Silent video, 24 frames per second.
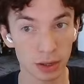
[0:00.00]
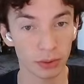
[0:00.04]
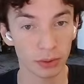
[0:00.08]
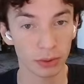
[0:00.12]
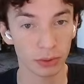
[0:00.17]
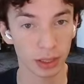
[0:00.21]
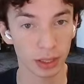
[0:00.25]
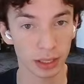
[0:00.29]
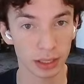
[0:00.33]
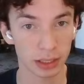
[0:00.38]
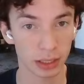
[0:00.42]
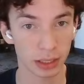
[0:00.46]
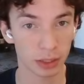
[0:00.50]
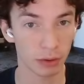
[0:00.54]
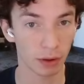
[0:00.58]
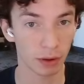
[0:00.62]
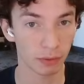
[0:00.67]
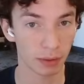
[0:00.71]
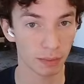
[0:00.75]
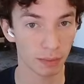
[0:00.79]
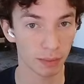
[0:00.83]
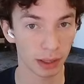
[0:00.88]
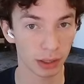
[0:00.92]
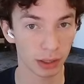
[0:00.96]
thing is that you have
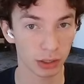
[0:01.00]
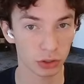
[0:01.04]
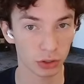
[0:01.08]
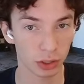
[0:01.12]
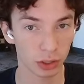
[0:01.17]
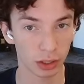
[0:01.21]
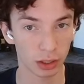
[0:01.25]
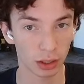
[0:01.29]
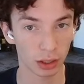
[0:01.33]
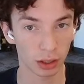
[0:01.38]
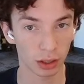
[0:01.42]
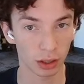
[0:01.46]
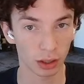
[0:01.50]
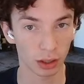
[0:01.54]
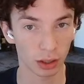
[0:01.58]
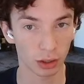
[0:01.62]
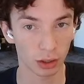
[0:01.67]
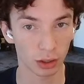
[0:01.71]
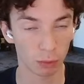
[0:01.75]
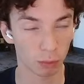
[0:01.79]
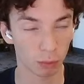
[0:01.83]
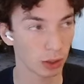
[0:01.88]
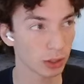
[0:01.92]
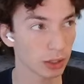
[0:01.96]
to manage like
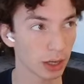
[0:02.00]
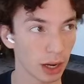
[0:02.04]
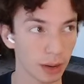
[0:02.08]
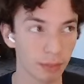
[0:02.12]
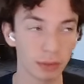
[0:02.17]
the runtime,